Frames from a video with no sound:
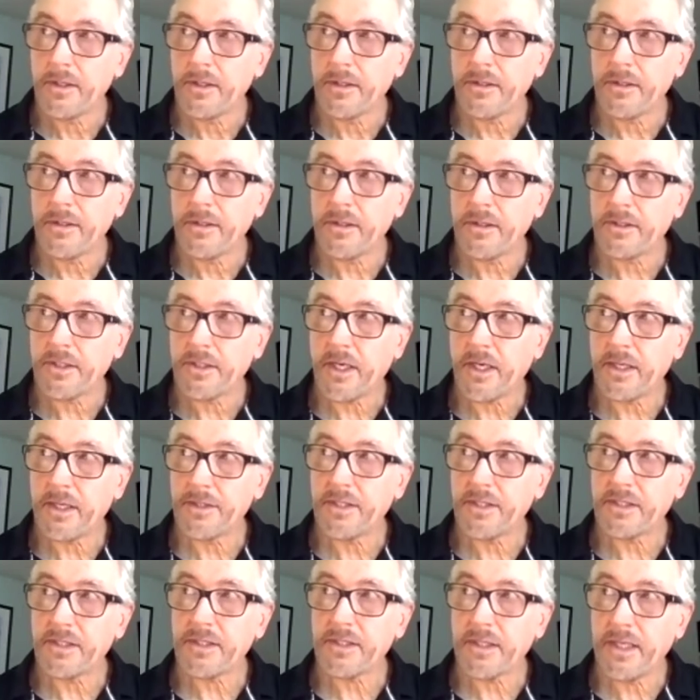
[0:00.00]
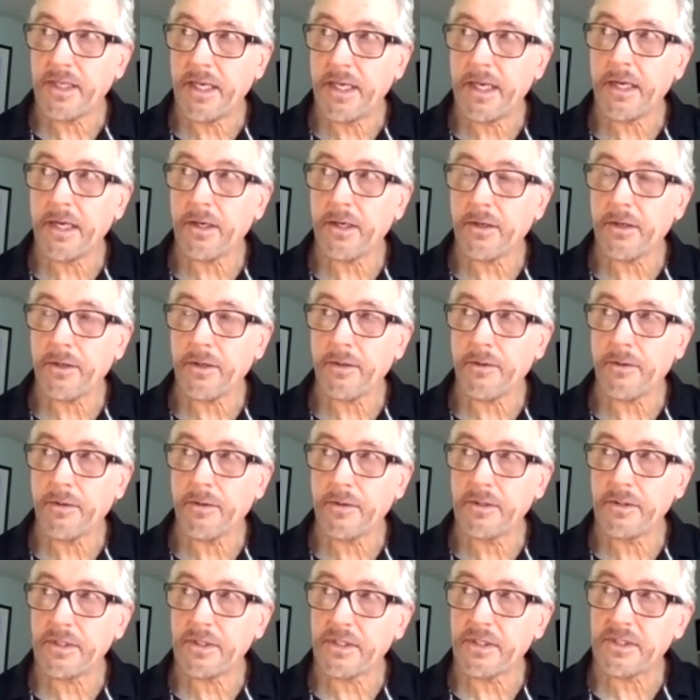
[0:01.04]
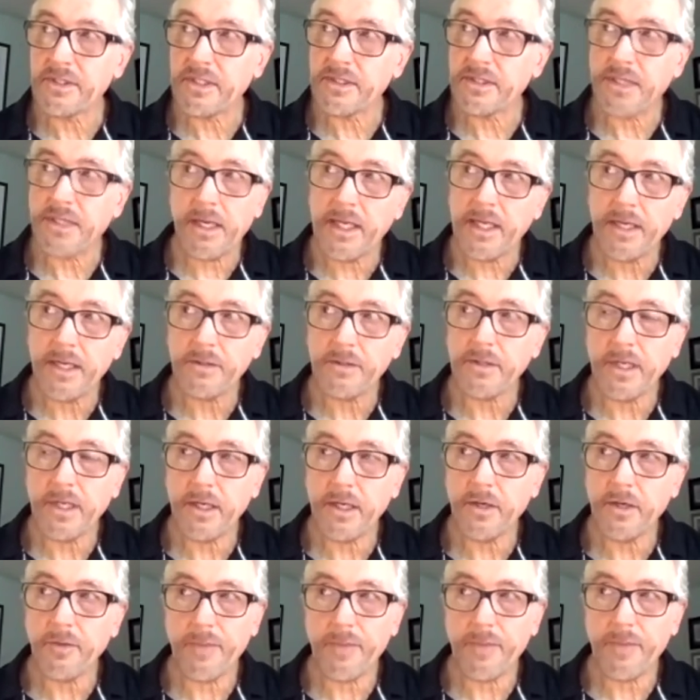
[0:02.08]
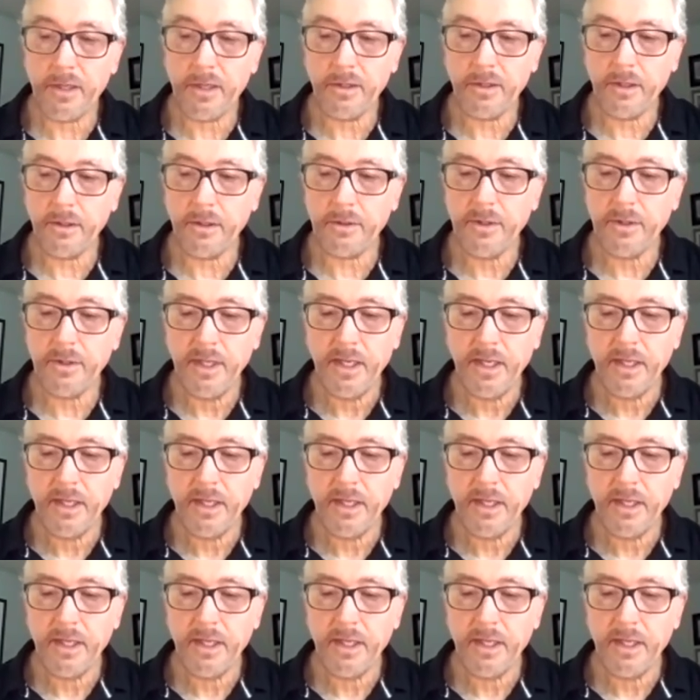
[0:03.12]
the child doesn't care. It says, oh, I don't care about you.